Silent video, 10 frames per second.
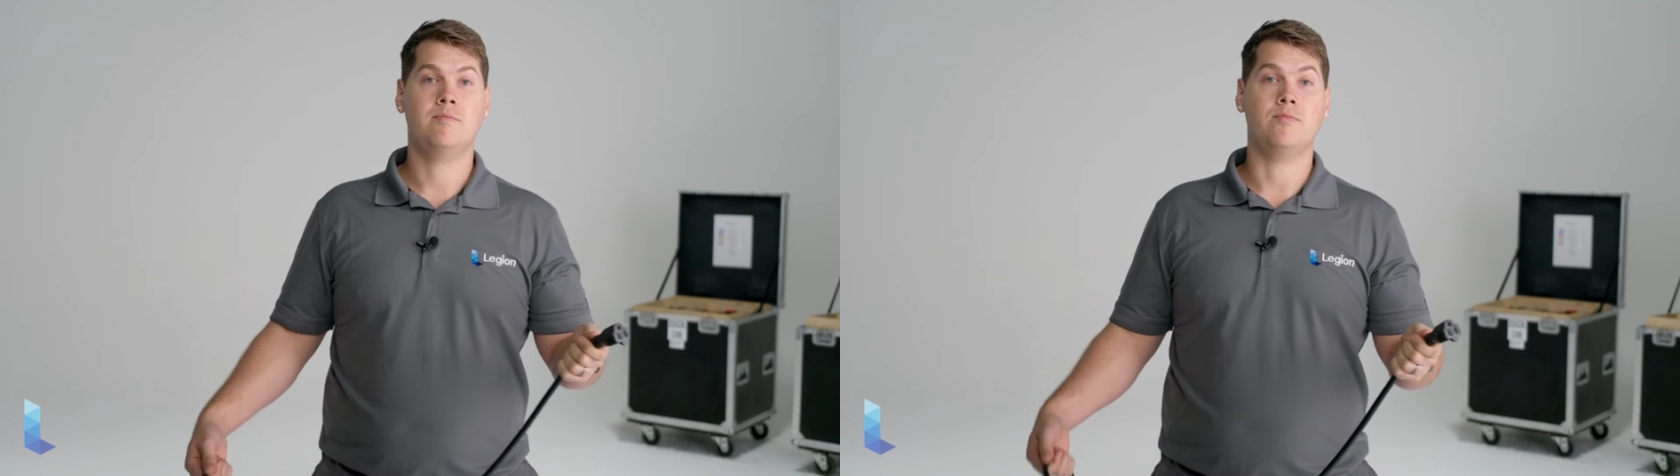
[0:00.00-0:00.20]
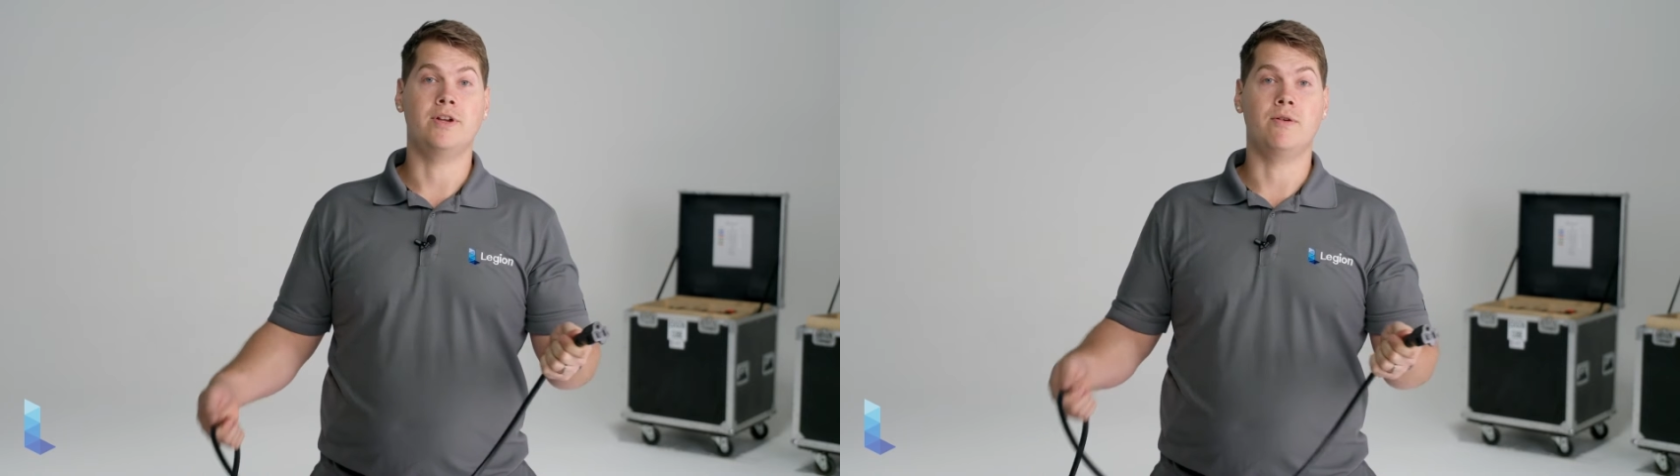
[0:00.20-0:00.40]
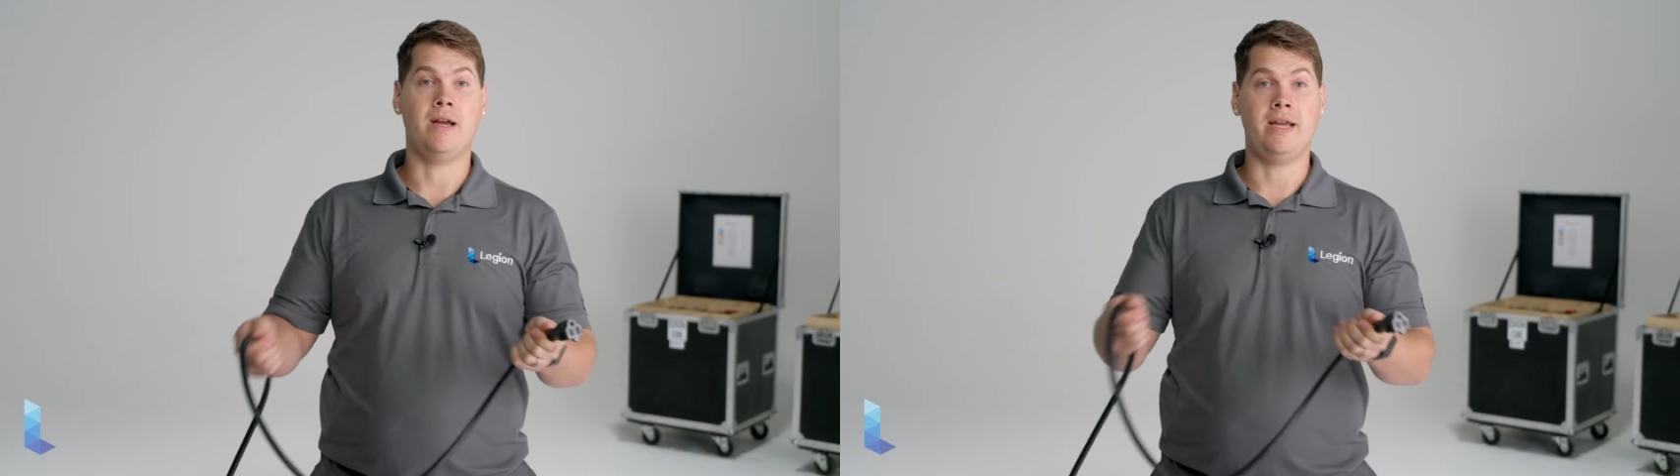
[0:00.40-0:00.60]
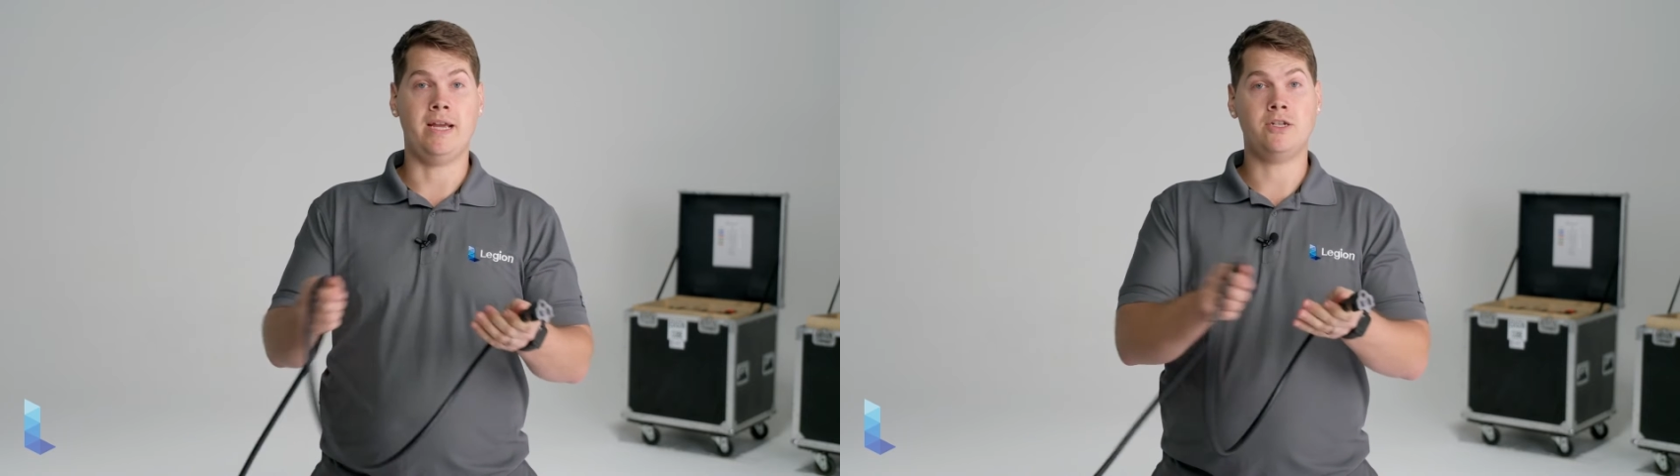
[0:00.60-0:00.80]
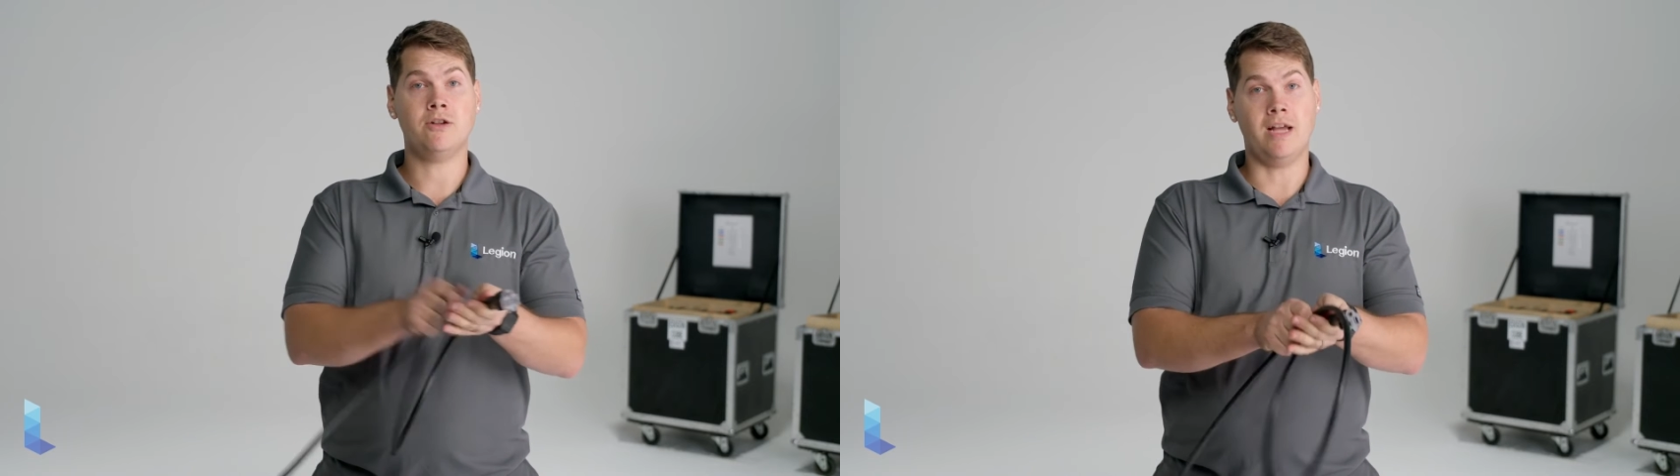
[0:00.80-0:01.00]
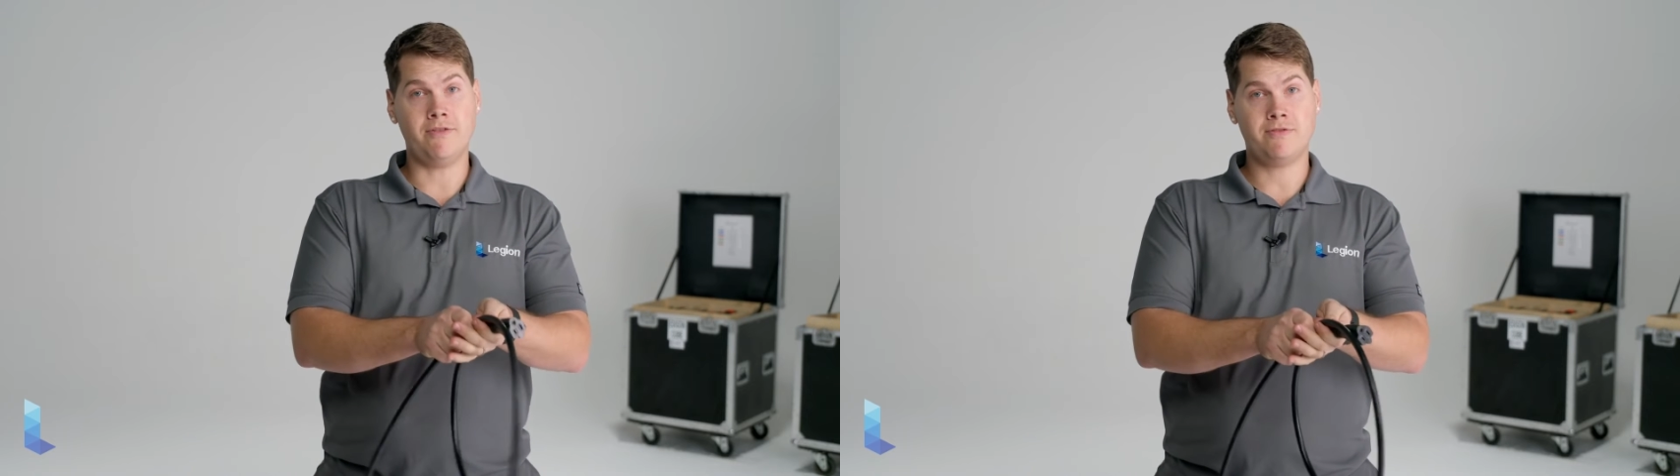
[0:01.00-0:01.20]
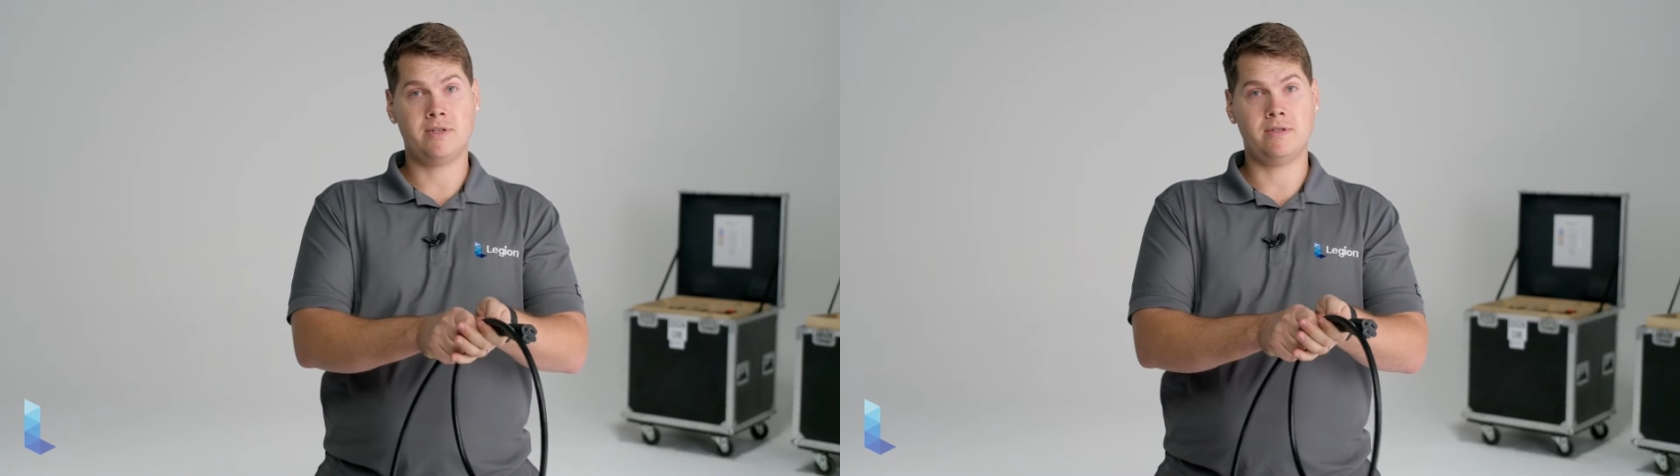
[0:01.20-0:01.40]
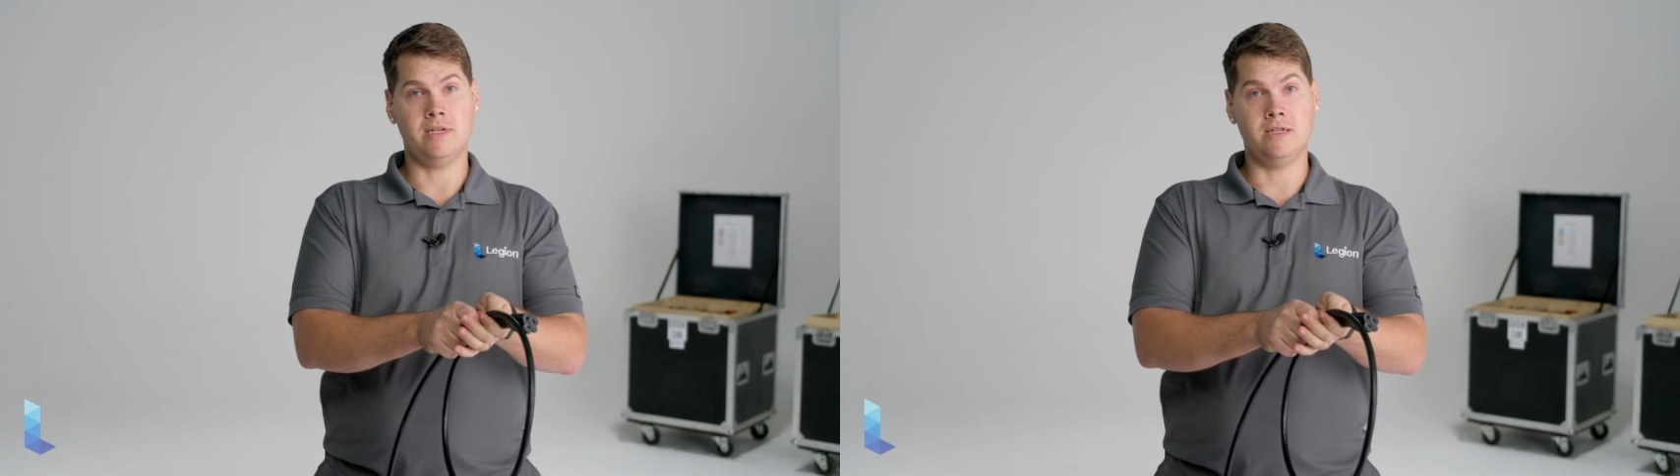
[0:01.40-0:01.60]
Bring your right hand to your left